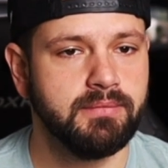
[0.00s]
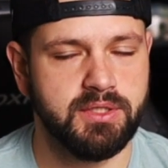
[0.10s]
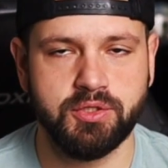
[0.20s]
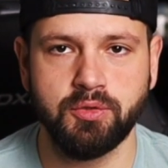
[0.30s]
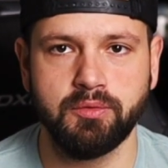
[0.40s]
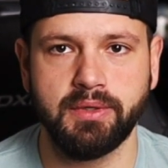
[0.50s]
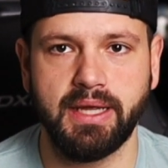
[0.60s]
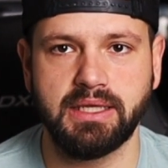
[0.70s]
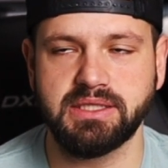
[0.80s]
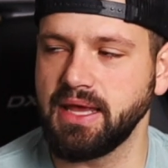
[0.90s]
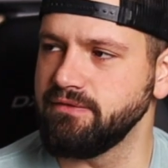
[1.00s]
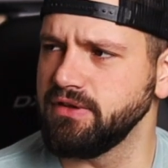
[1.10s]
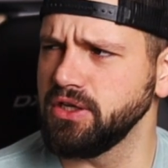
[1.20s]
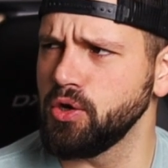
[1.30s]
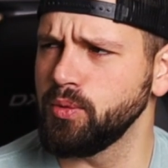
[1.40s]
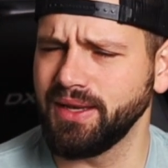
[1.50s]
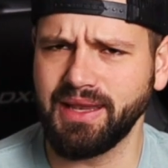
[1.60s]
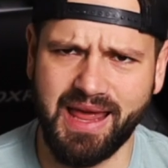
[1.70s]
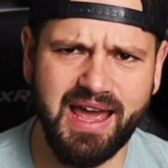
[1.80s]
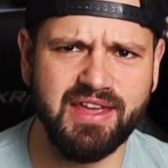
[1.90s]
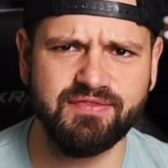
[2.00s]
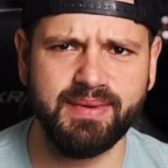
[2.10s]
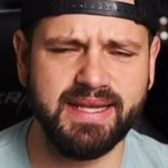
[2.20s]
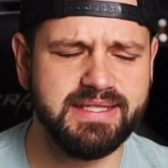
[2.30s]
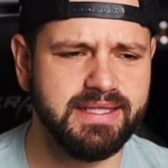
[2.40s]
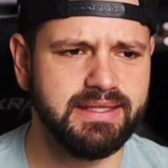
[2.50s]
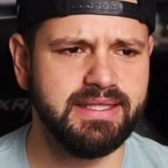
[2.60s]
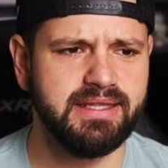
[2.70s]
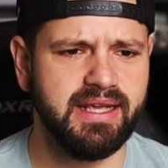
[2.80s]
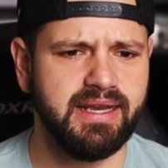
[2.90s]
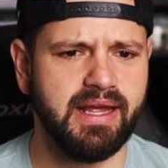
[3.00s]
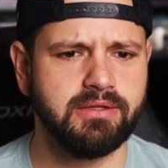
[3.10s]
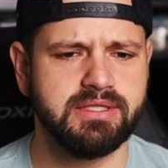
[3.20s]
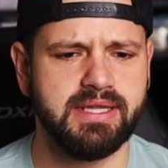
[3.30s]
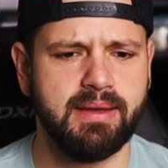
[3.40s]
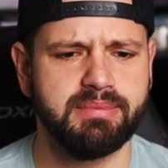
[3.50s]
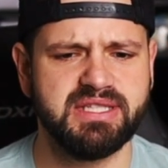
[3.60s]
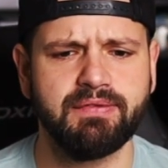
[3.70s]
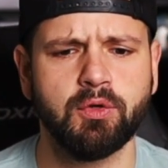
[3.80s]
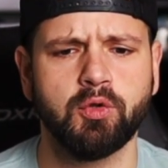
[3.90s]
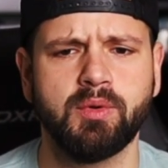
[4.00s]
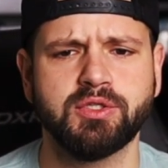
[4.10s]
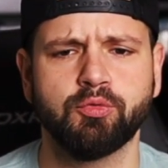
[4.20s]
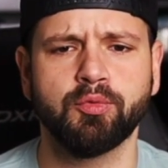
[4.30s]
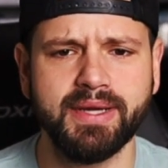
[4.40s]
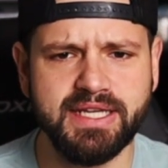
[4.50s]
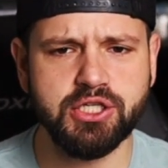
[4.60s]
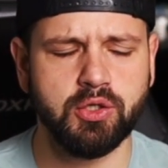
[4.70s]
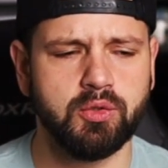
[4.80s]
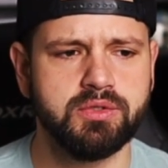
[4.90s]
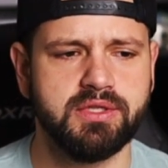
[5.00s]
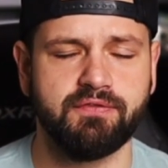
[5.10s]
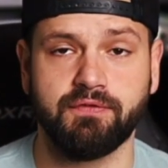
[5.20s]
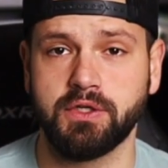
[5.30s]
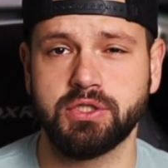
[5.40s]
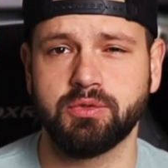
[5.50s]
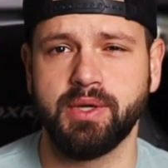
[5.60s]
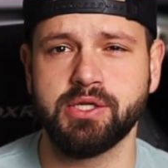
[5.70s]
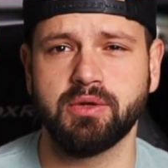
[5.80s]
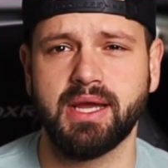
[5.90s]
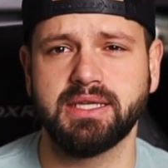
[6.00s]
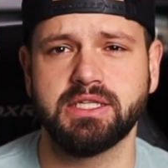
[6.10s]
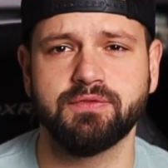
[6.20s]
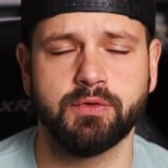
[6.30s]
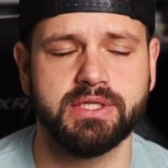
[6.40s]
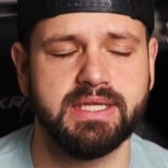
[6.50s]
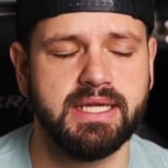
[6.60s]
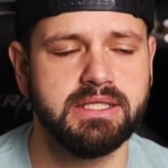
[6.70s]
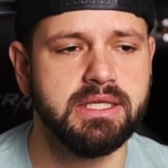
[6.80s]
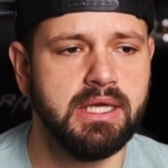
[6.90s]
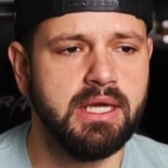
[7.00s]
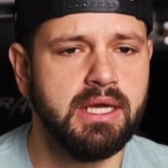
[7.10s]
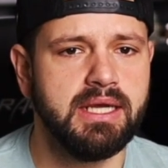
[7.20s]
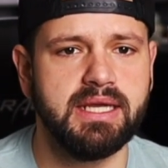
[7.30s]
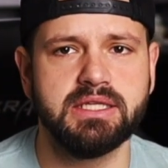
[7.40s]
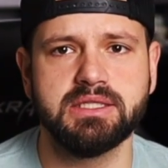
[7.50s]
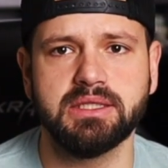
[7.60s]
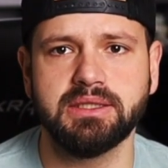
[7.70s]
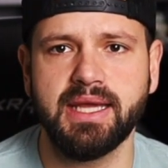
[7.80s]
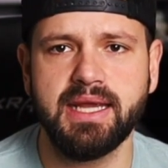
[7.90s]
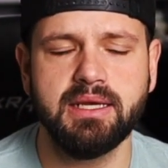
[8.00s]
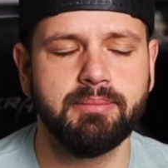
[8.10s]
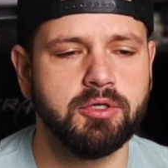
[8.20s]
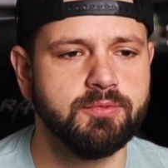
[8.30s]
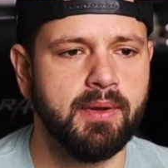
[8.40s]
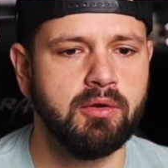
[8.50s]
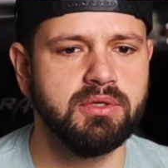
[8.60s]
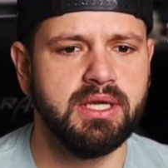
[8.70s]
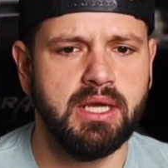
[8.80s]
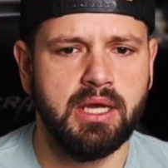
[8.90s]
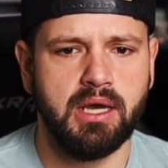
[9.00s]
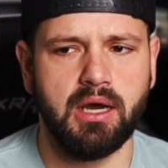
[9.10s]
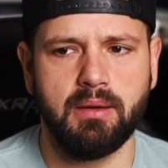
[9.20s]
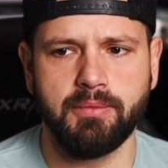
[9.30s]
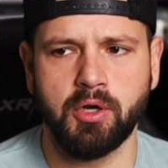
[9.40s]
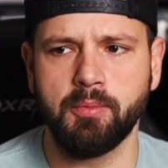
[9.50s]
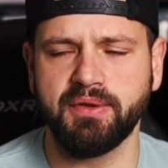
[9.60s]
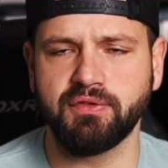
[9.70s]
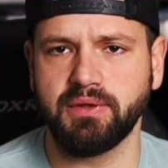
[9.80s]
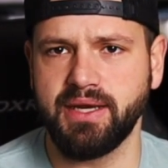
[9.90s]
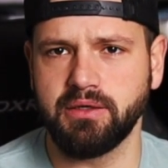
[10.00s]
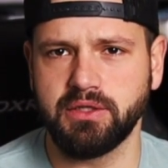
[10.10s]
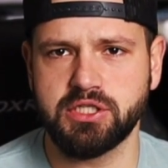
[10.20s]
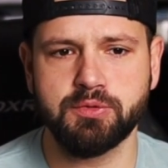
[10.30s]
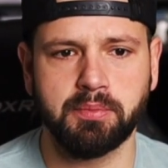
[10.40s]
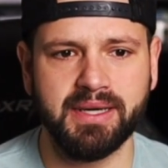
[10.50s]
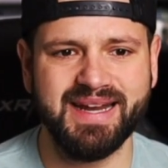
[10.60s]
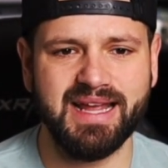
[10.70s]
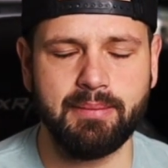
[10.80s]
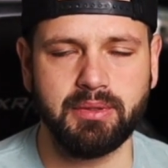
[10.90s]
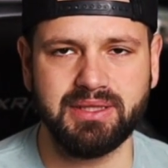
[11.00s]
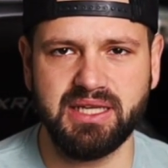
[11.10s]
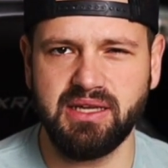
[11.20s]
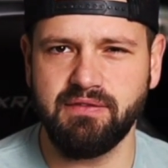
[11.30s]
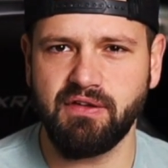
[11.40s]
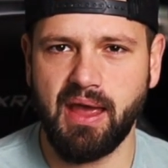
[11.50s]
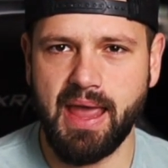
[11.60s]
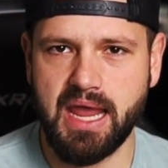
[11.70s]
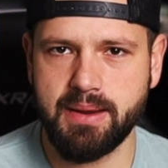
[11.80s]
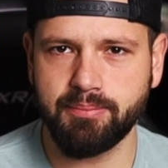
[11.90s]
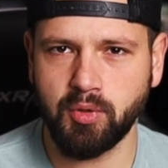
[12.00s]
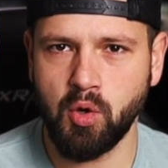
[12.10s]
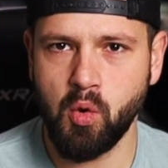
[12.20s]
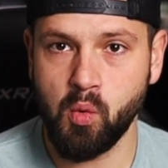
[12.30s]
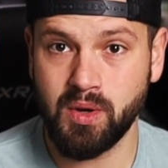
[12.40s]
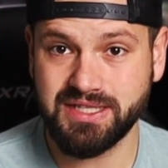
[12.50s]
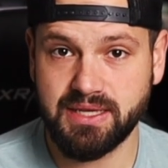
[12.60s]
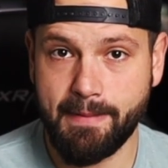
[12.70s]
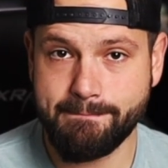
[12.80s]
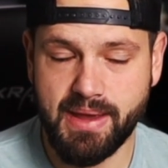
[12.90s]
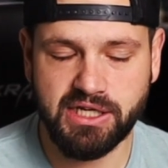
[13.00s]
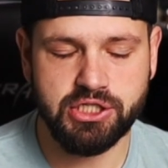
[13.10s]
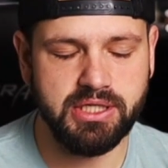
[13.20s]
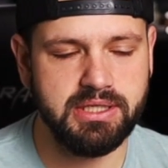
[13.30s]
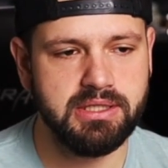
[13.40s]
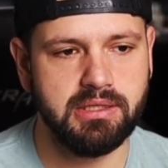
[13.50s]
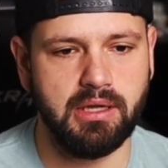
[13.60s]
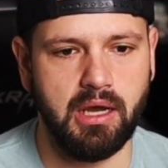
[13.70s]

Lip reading: As soon as that video went live, basically, they announced that Pacific Northwest Regionals, the first regional contest for the states, is delayed, postponed. They're hoping for later in the spring. I believe April was mentioned.